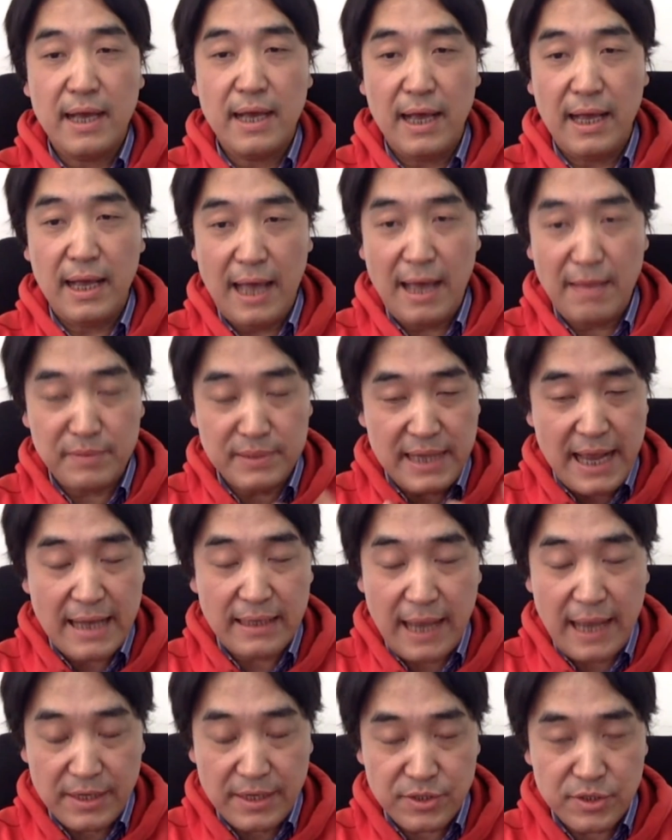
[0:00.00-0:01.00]
After
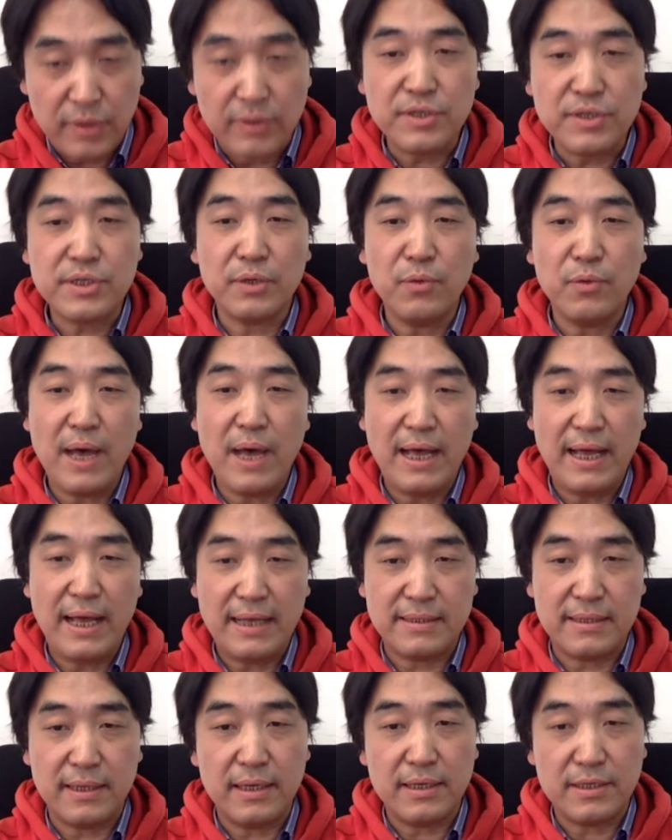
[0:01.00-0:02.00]
that, I joined Tsinghua
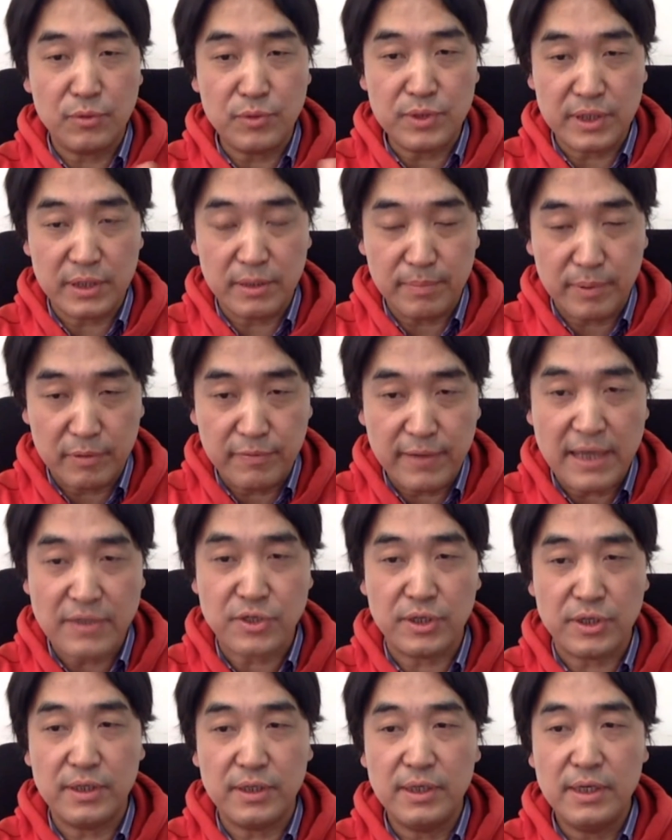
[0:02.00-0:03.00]
as an associate
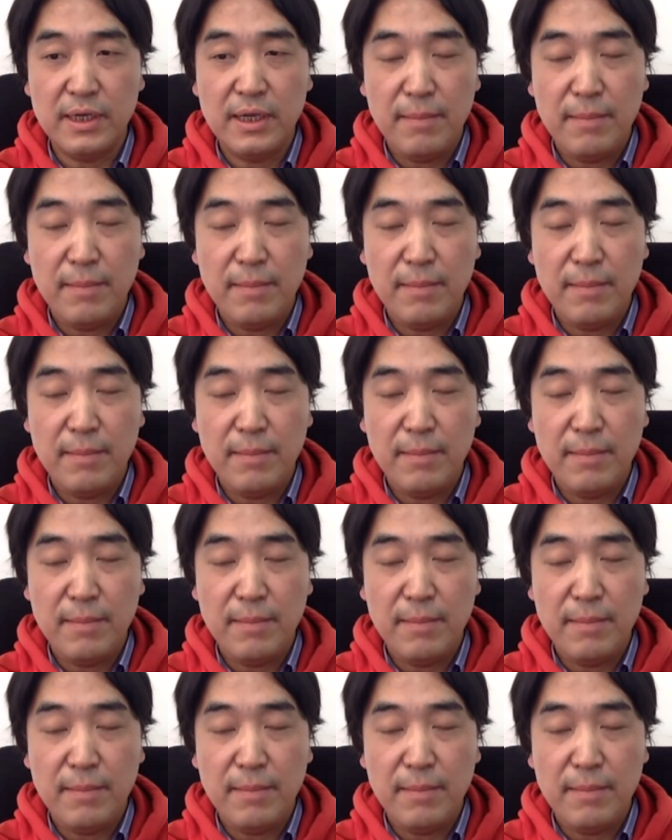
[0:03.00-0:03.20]
professor.